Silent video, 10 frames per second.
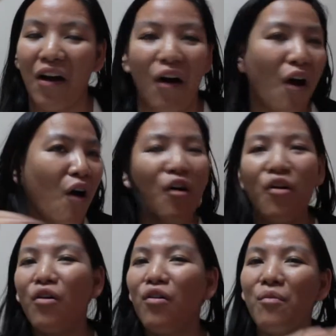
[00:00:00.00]
a
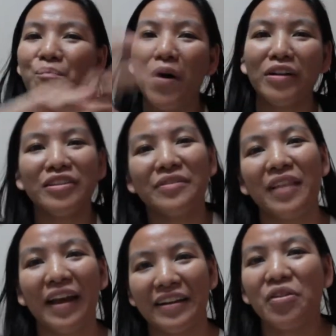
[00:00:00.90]
whole bunch of
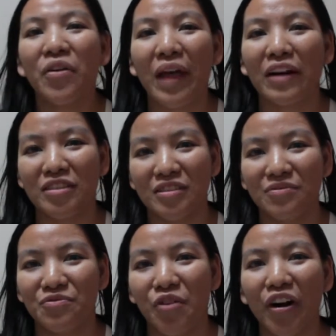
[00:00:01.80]
like
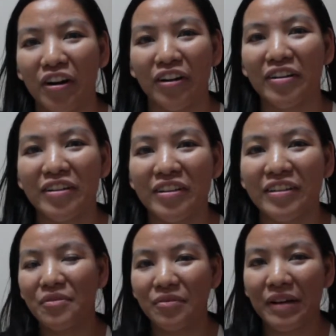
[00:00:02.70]
2,000 words.
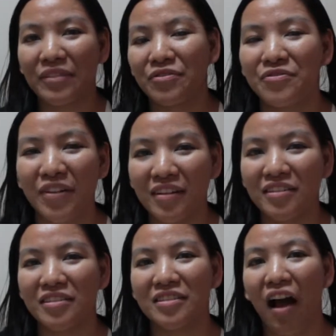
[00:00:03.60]
It
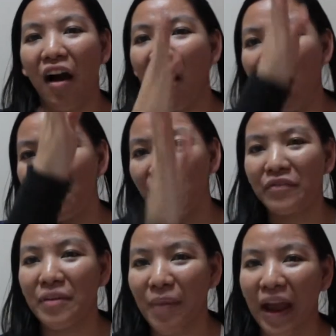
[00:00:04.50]
filled just half
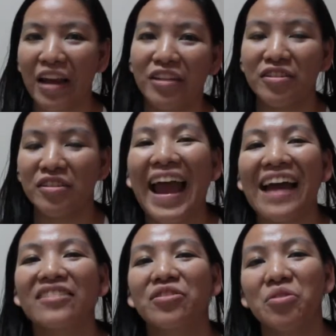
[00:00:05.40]
of the page. I
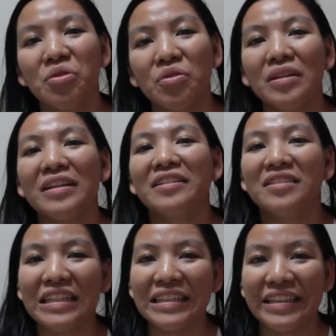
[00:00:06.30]
had to
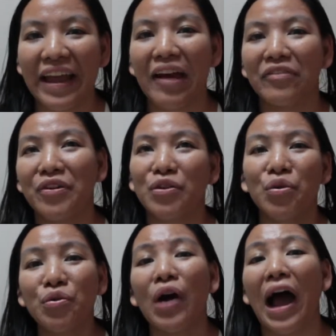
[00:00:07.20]
sit there for
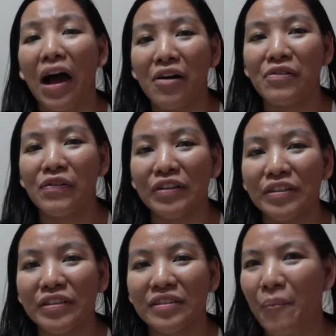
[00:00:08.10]
2
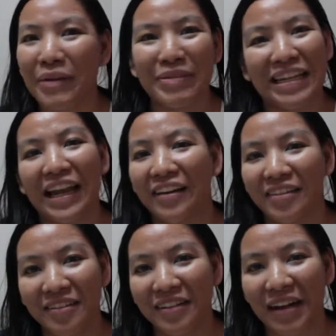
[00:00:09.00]
hours or maybe
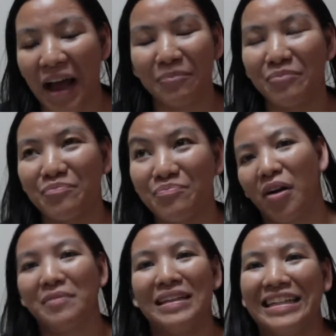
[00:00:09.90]
less. I'm
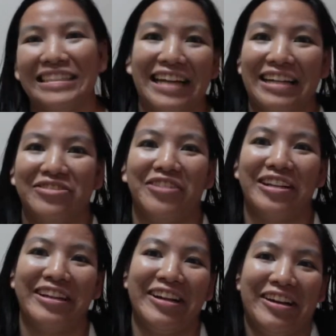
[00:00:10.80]
probably
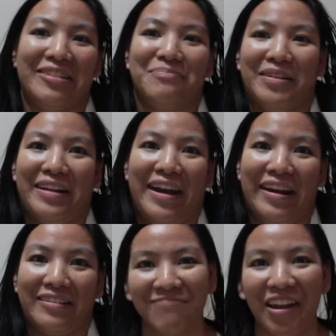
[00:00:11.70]
exaggerating here, but
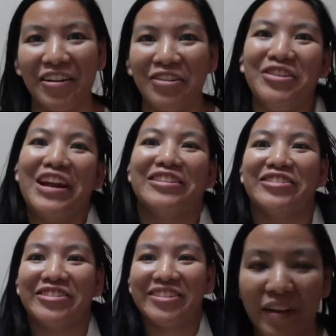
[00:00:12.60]
hey, who
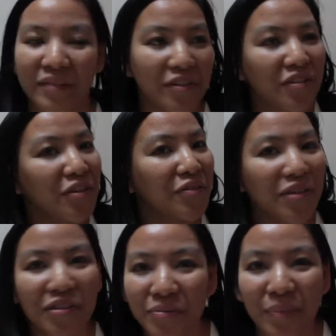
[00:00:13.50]
doesn't? If you don't
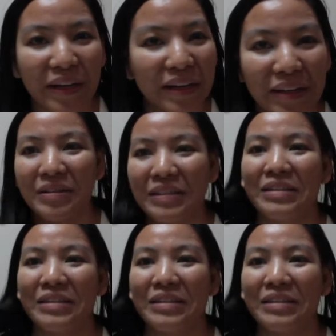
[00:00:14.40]
want to be